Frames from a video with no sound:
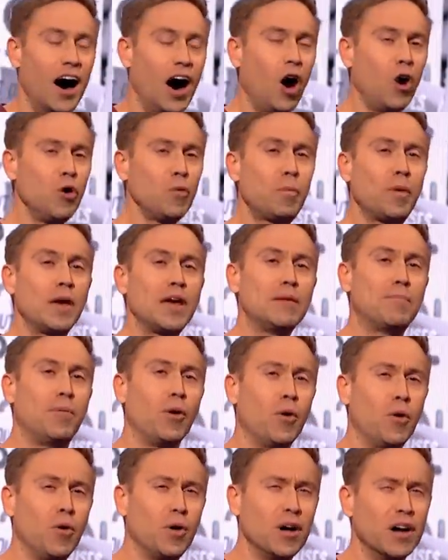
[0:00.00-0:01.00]
All
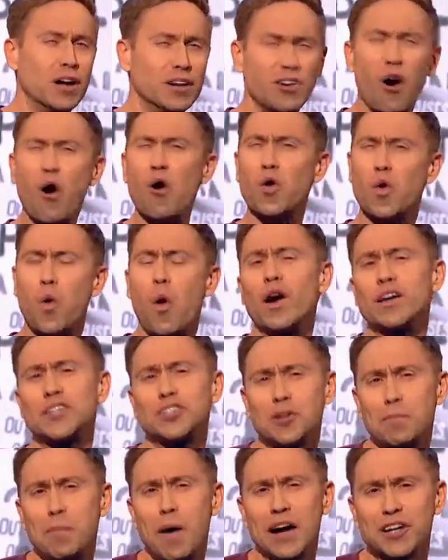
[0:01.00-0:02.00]
people, not quite
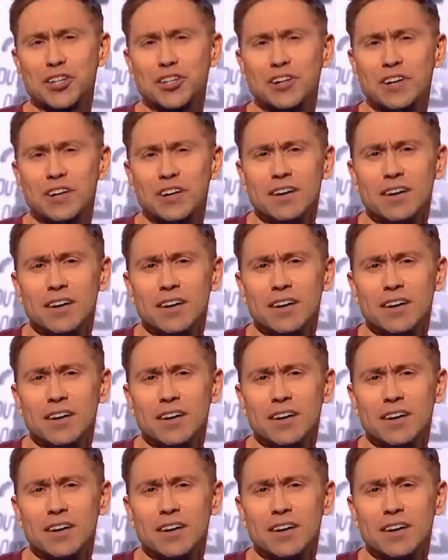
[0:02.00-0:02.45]
so passionate.